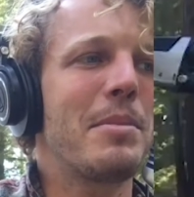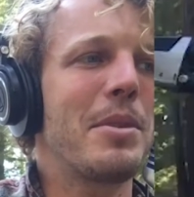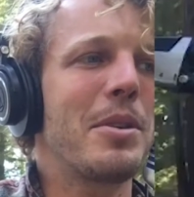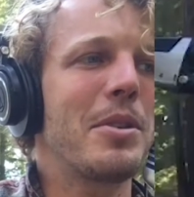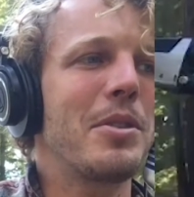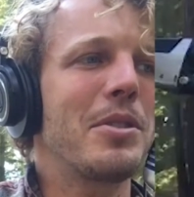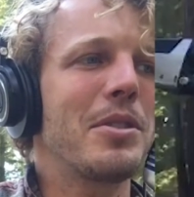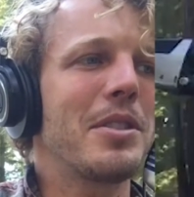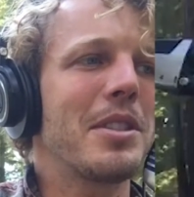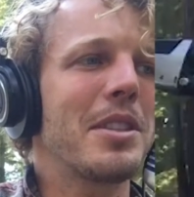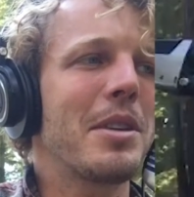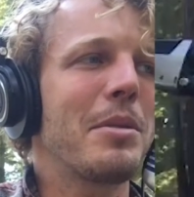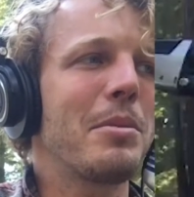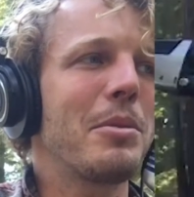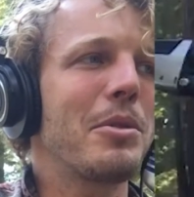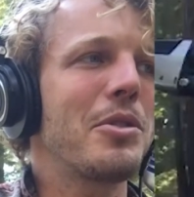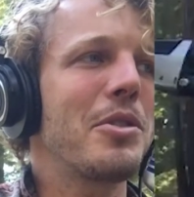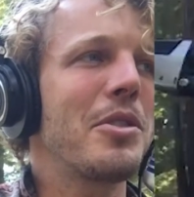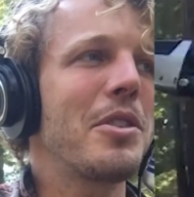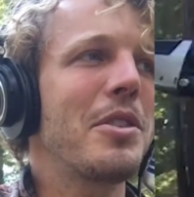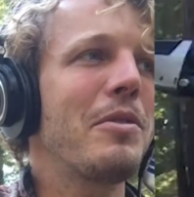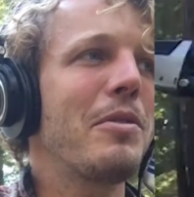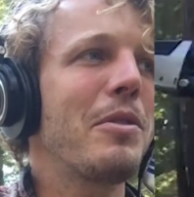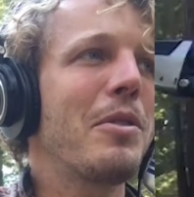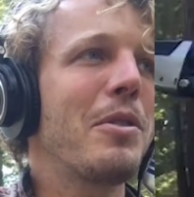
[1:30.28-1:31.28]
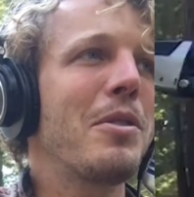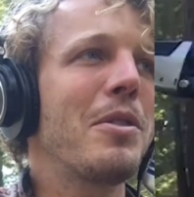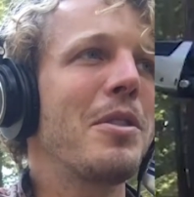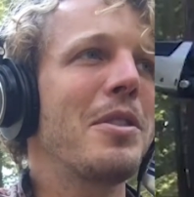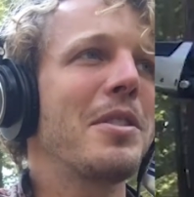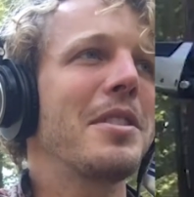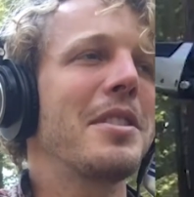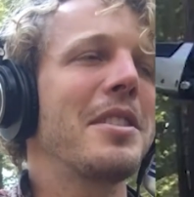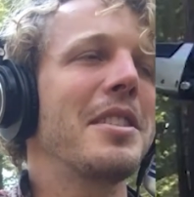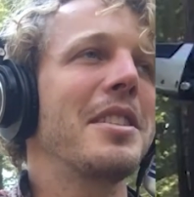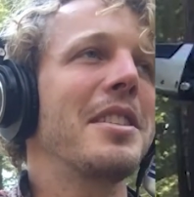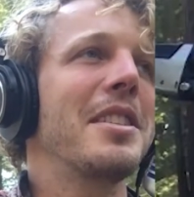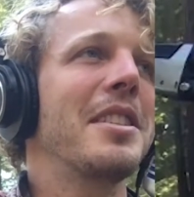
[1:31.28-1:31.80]
built a couple tree
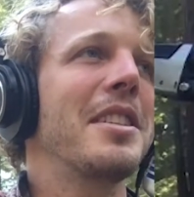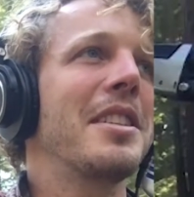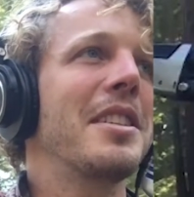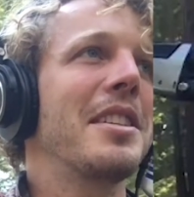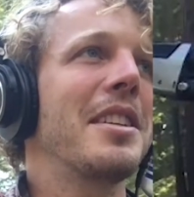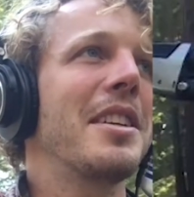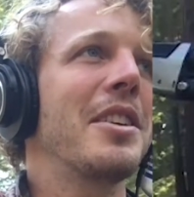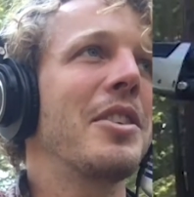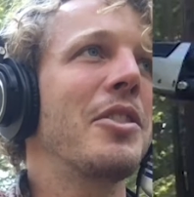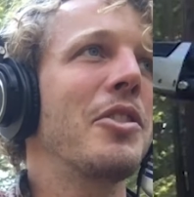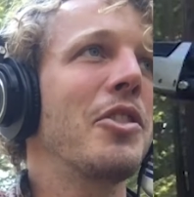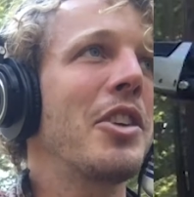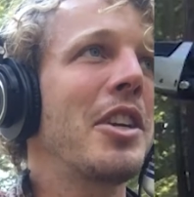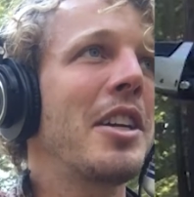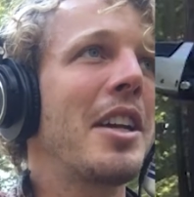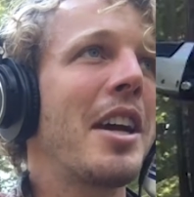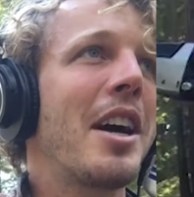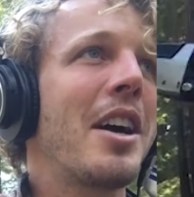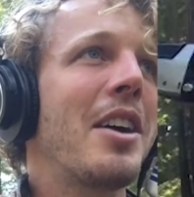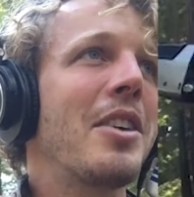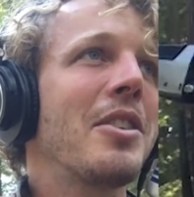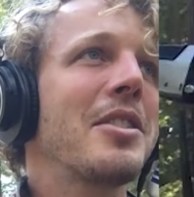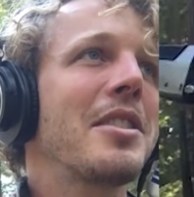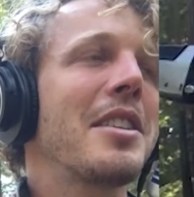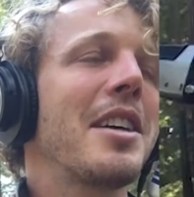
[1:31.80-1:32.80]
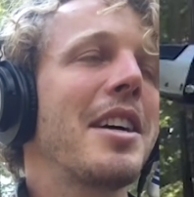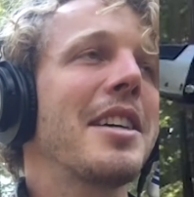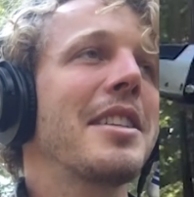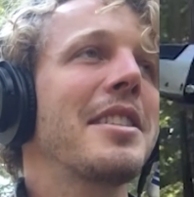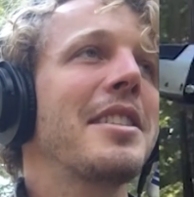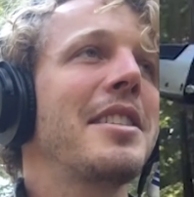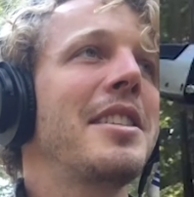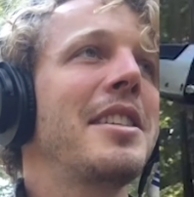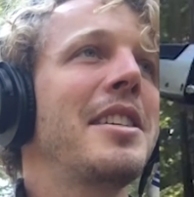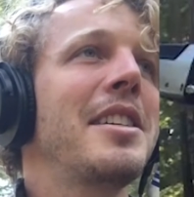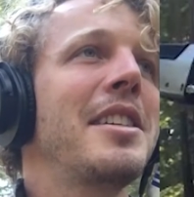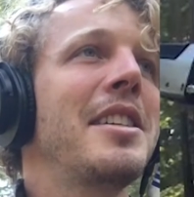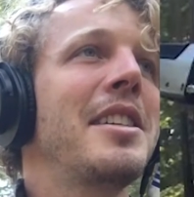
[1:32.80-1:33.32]
forts and a greenhouse
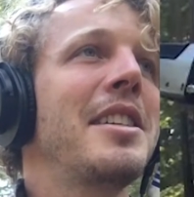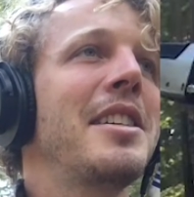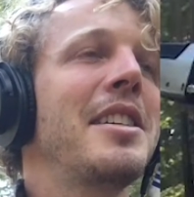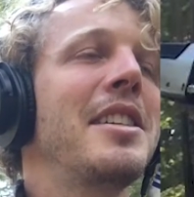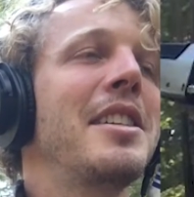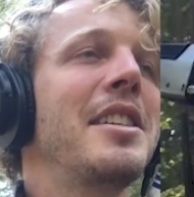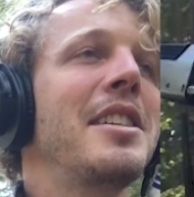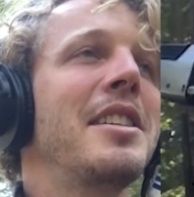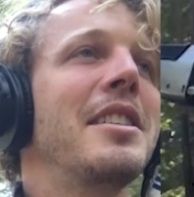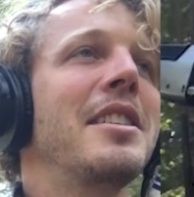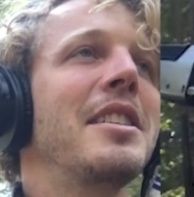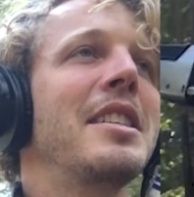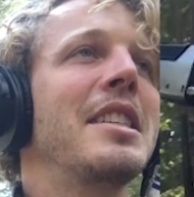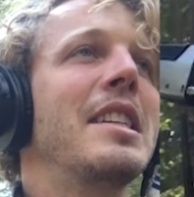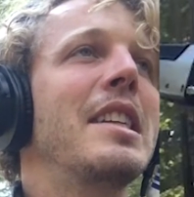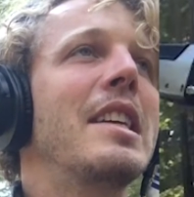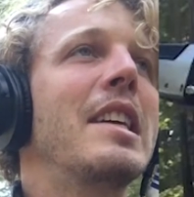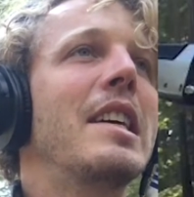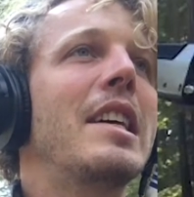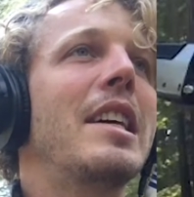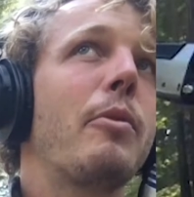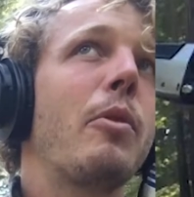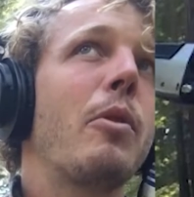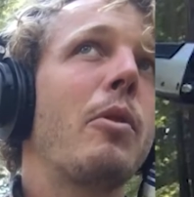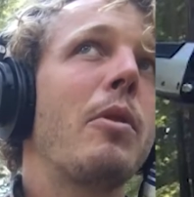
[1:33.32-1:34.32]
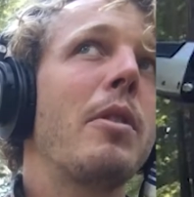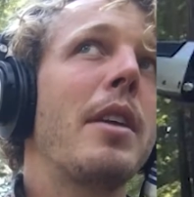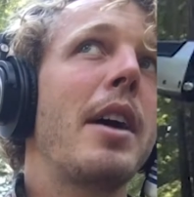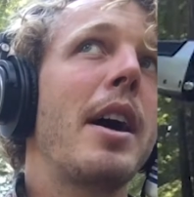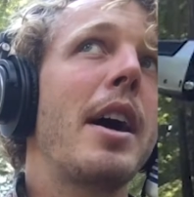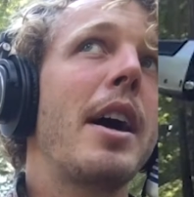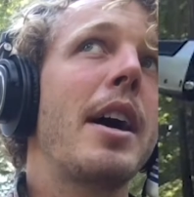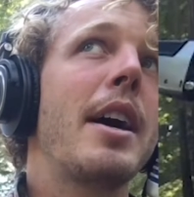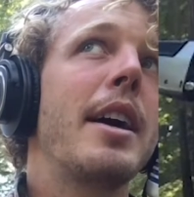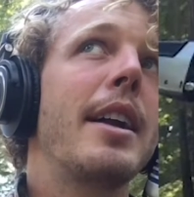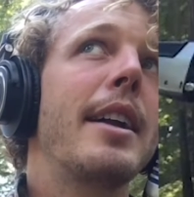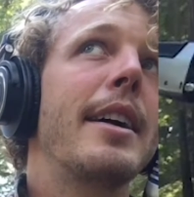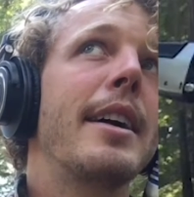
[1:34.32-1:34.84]
last year, and before
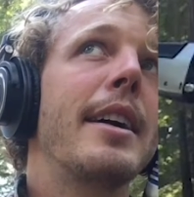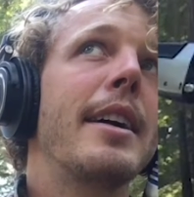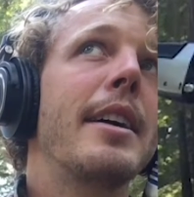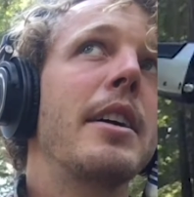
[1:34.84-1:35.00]
that,